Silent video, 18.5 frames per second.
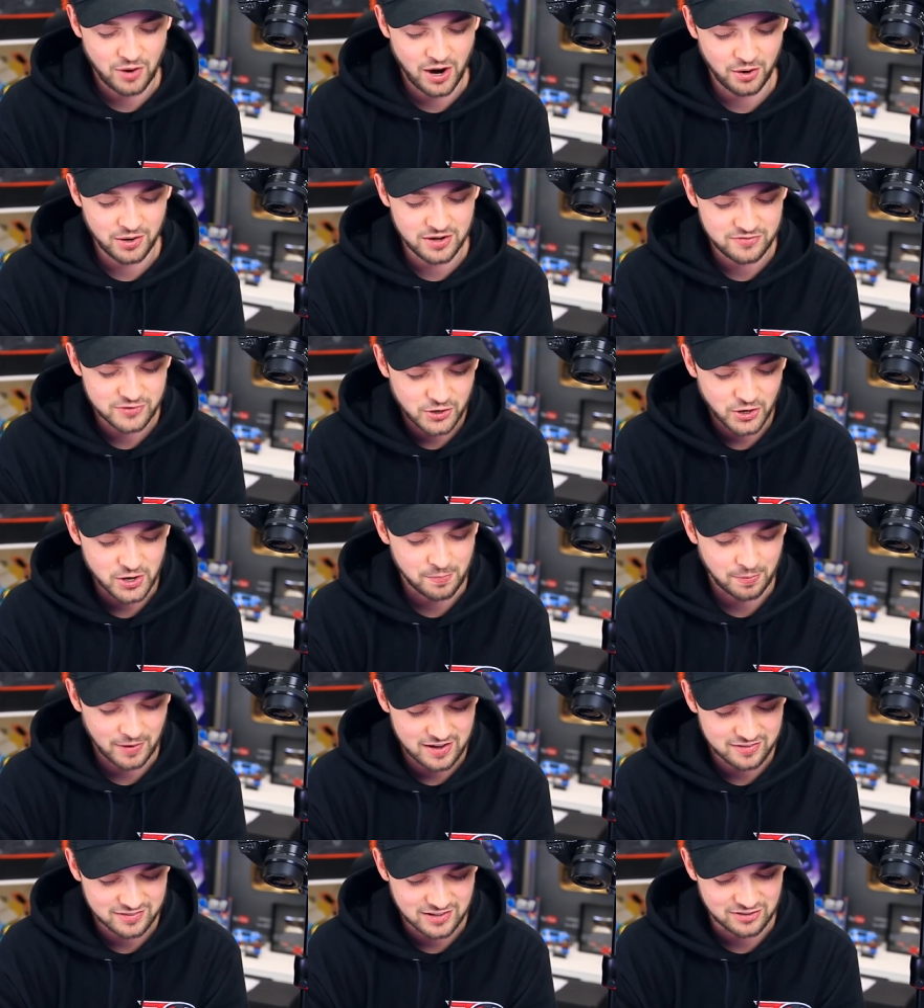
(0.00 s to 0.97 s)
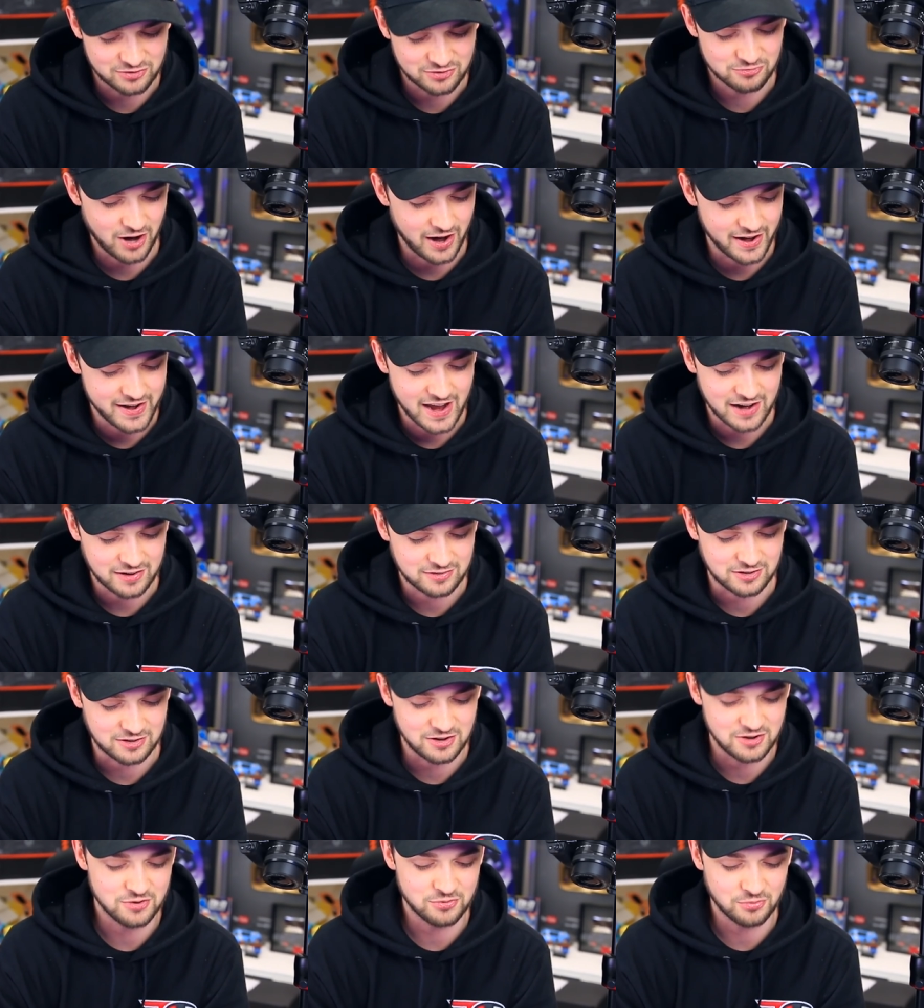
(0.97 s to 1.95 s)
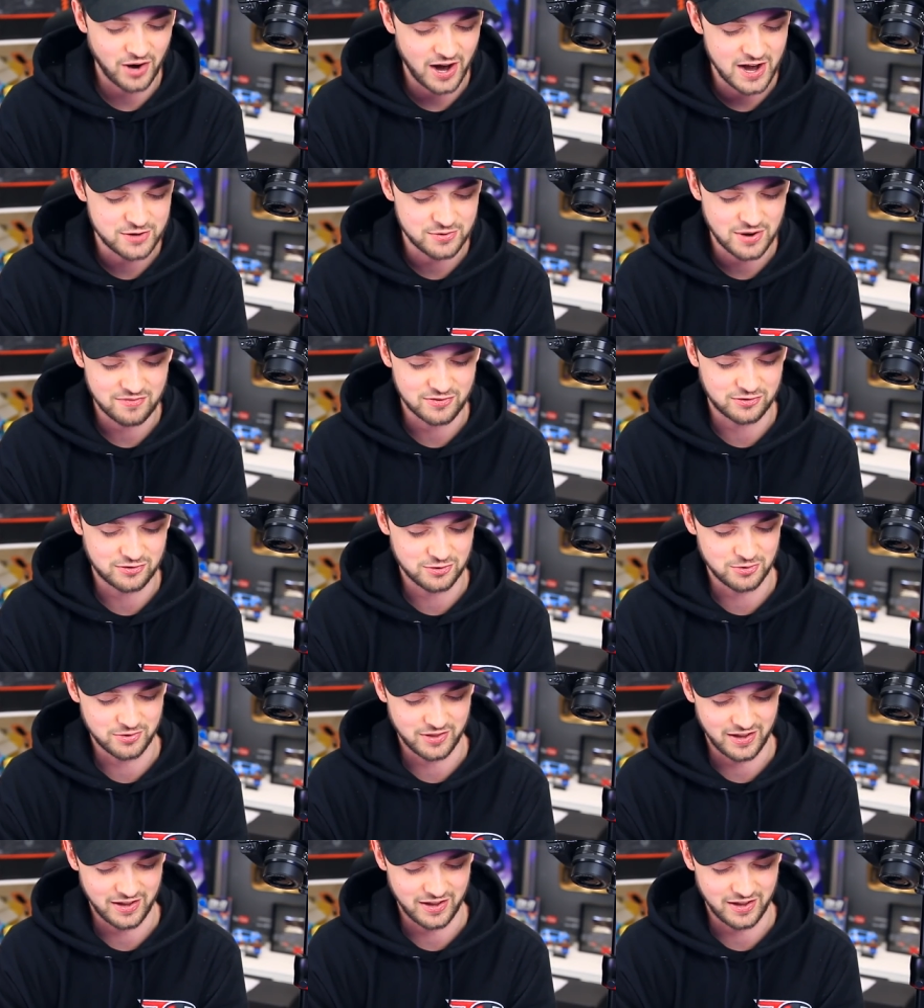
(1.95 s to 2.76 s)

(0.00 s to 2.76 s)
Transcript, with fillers: well, if you've got your PlayStation right next to you, why do you ever do